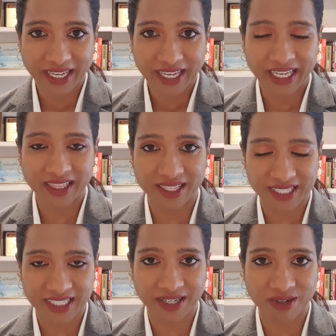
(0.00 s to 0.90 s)
in the
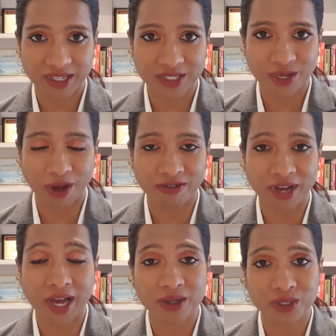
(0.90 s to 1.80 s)
series of
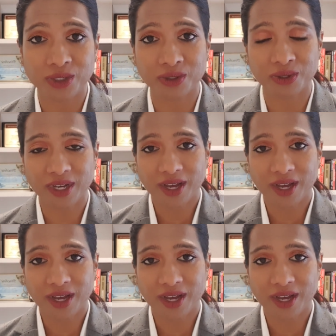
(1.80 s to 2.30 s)
how to